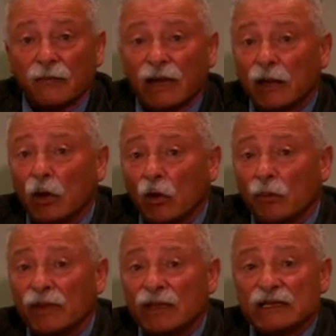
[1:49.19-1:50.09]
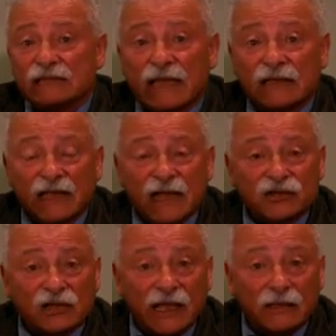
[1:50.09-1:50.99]
My hope is that an
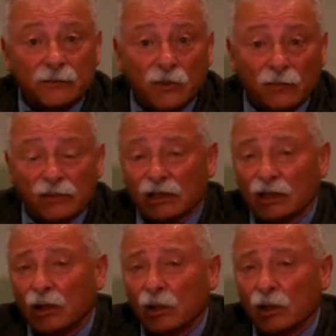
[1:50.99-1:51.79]
educated public